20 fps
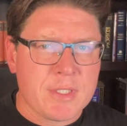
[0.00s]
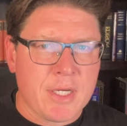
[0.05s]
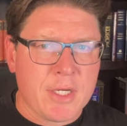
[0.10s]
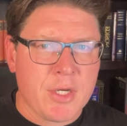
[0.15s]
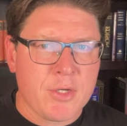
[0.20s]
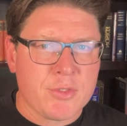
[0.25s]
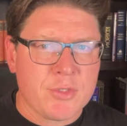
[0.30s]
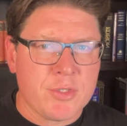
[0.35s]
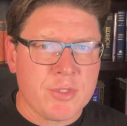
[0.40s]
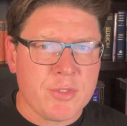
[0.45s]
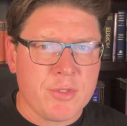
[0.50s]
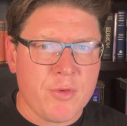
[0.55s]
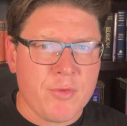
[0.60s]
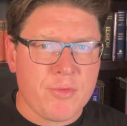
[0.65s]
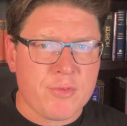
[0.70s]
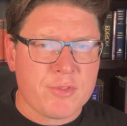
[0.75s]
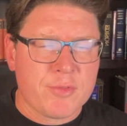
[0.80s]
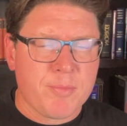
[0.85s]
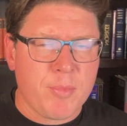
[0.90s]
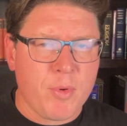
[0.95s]
like coaching
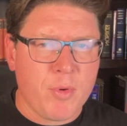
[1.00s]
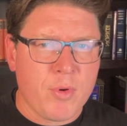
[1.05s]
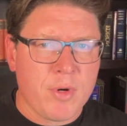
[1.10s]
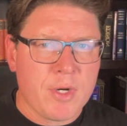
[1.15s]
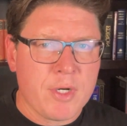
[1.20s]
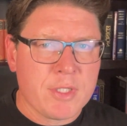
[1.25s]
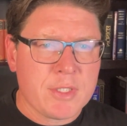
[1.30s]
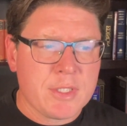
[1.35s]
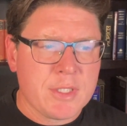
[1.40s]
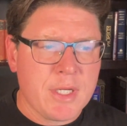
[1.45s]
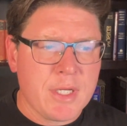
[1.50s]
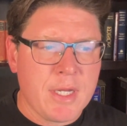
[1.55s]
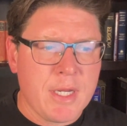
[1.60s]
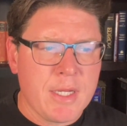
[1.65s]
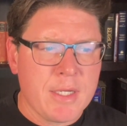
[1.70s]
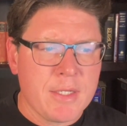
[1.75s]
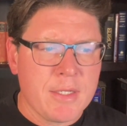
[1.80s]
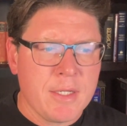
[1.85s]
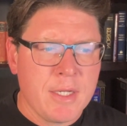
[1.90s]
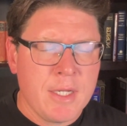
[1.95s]
youth sports,
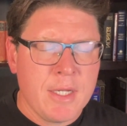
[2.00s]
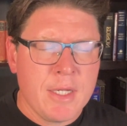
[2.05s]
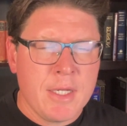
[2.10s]
and